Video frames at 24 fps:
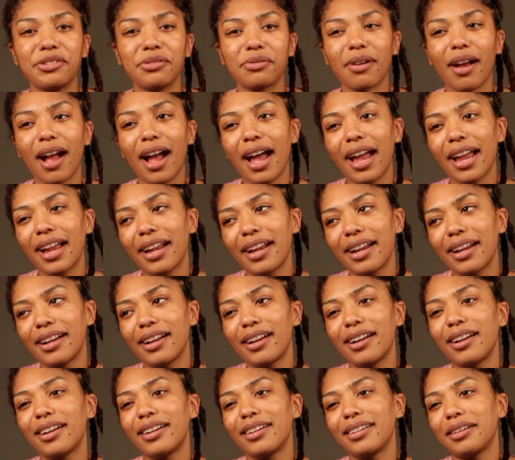
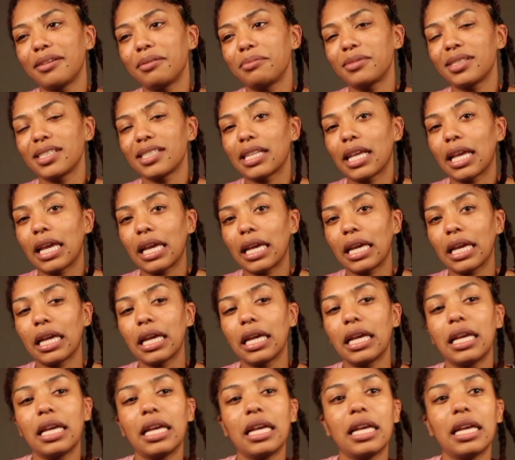dryer, and I'm just like,